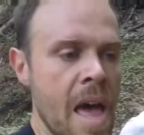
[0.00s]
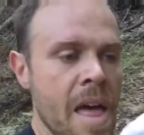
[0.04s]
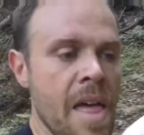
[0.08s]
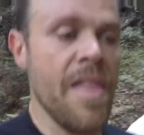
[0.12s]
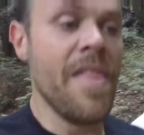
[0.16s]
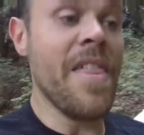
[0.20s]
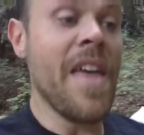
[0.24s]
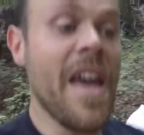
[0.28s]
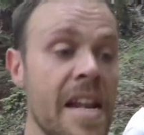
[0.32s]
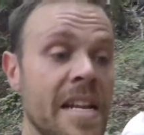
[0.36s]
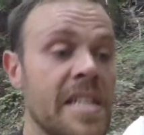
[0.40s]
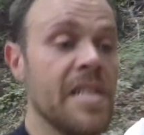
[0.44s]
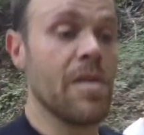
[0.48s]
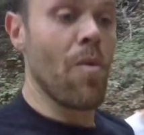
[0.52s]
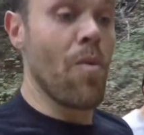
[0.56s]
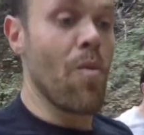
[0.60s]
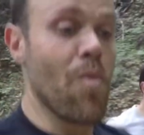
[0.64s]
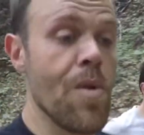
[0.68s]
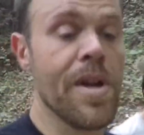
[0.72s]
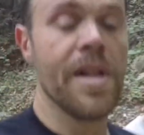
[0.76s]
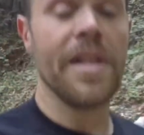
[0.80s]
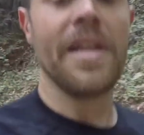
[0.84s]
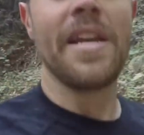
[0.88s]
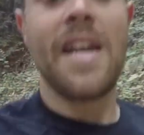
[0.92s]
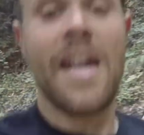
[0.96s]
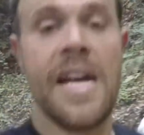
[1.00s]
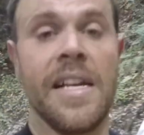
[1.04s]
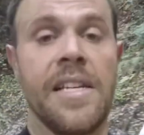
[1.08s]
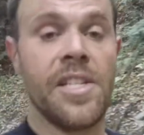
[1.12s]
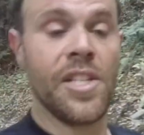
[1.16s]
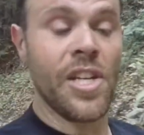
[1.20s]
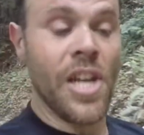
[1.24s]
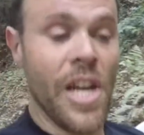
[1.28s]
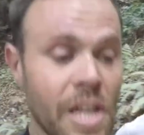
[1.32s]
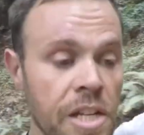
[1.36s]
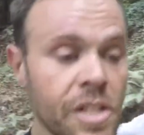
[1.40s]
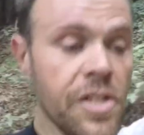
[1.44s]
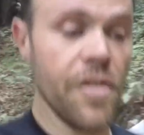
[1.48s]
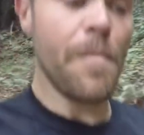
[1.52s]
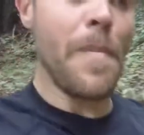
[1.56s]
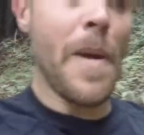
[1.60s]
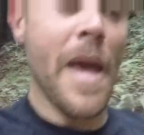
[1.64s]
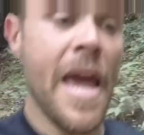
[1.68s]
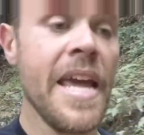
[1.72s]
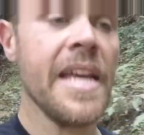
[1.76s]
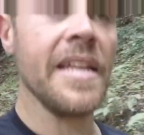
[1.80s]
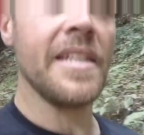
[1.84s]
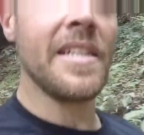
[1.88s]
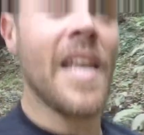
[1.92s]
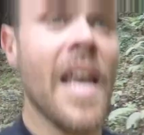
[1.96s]
that is a really nice change of
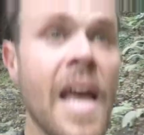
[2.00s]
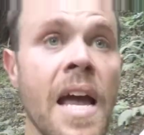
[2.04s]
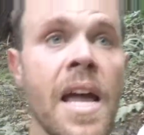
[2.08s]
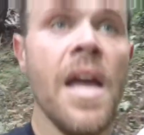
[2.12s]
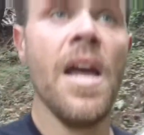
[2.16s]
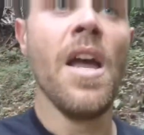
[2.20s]
pace